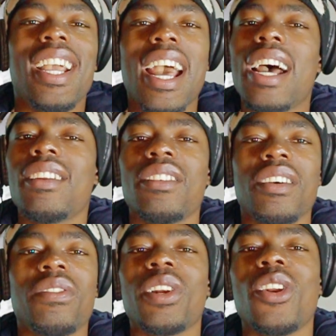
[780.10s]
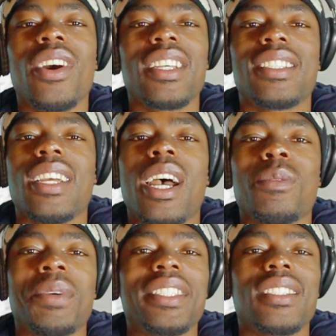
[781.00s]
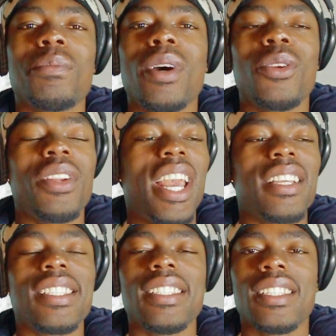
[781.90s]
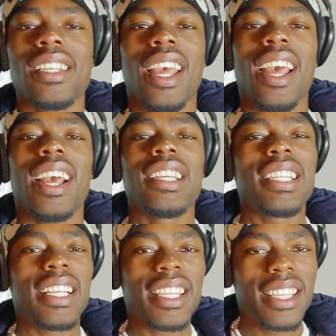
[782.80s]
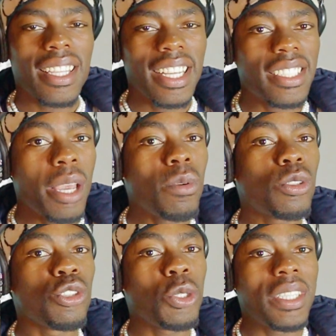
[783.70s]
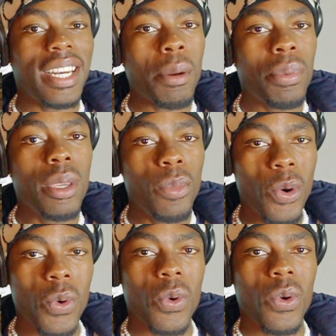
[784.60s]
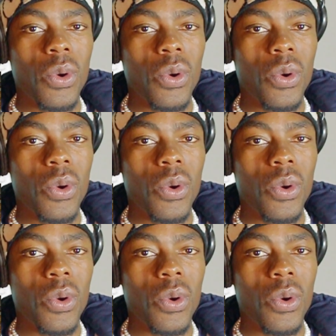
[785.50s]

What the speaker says: a gun for the longest time and somebody hasn't is able to shoot three people.